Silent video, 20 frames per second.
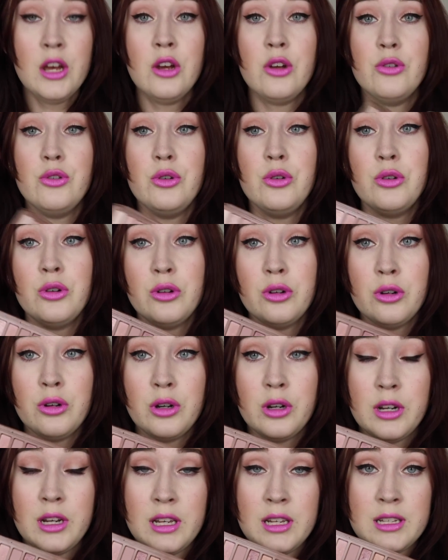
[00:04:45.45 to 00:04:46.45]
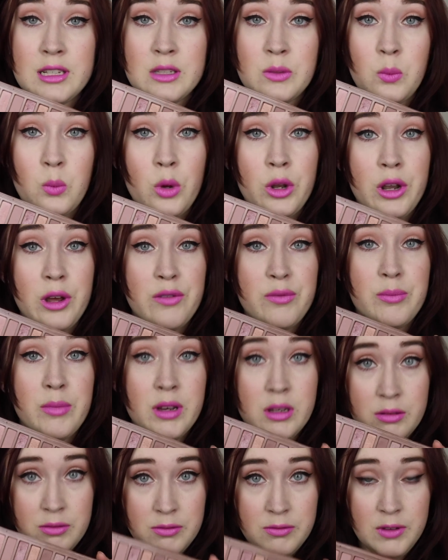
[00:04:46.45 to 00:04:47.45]
Nooner is one of
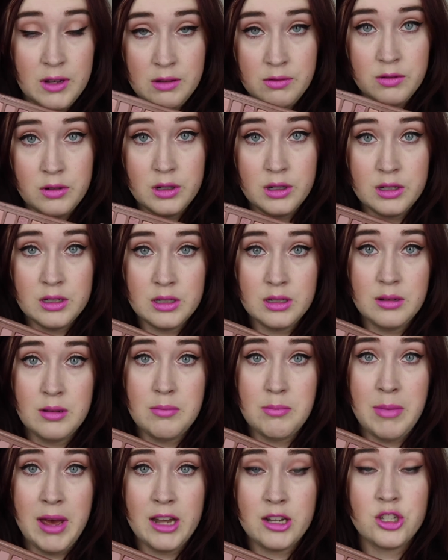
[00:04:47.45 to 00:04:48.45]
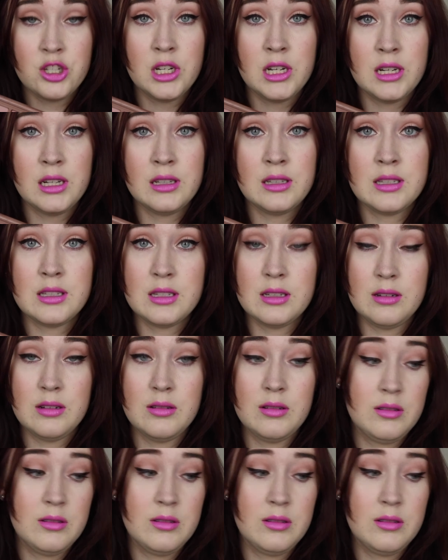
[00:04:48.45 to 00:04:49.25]
my favorite matte shades